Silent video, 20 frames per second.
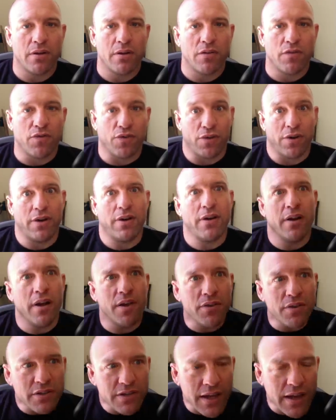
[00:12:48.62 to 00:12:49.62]
for
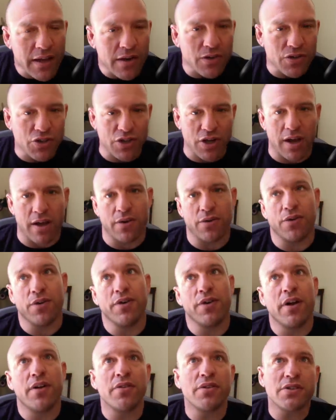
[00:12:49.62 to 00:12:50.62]
another title shot or
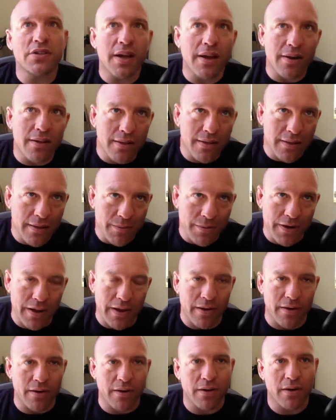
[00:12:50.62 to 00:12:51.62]
another title
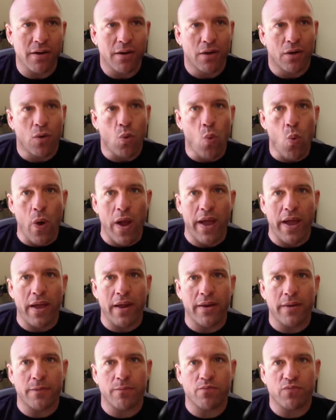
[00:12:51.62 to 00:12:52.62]
eliminator
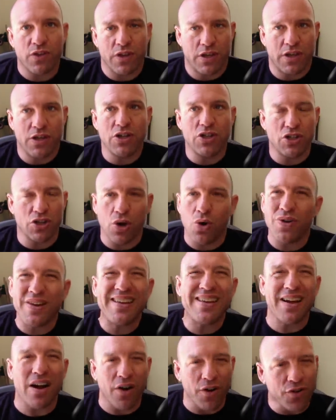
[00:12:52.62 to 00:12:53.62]
when he's shown
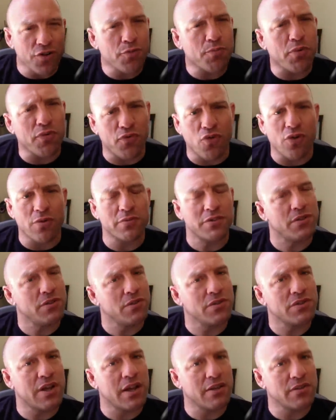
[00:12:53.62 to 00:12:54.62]
he underperforms in
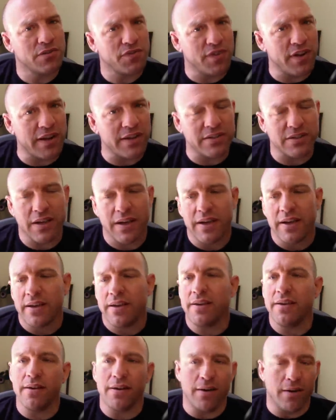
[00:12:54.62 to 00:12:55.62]
those kinds of fights?
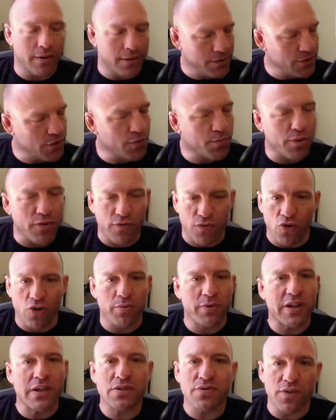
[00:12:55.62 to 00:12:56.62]
He underperformed
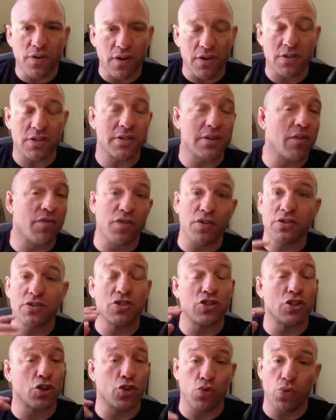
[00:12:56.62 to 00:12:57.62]
against Ferguson. Now,
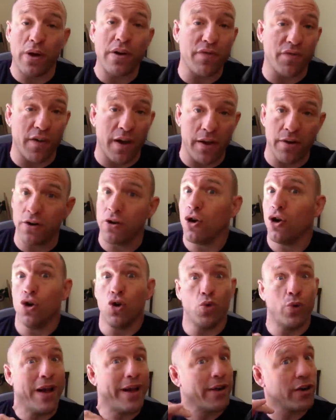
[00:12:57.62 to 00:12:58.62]
Ferguson's a great fighter
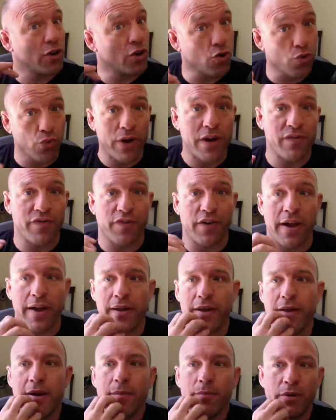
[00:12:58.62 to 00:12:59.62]
who had a great fight.
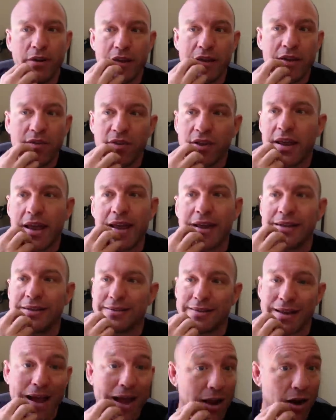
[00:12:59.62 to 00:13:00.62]
But even a
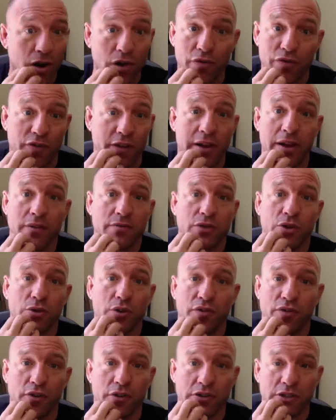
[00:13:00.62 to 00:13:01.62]
diehard fan of
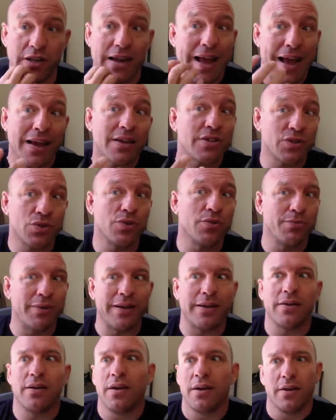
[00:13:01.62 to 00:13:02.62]
Tony Ferguson has to
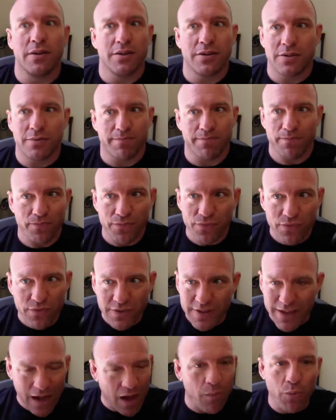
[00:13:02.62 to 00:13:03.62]
admit,
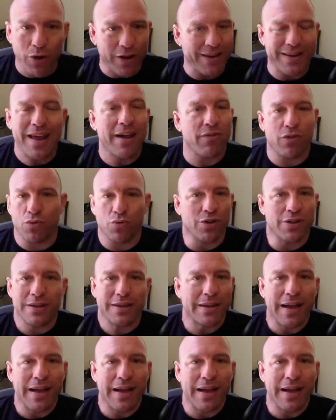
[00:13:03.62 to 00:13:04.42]
Cowboy never really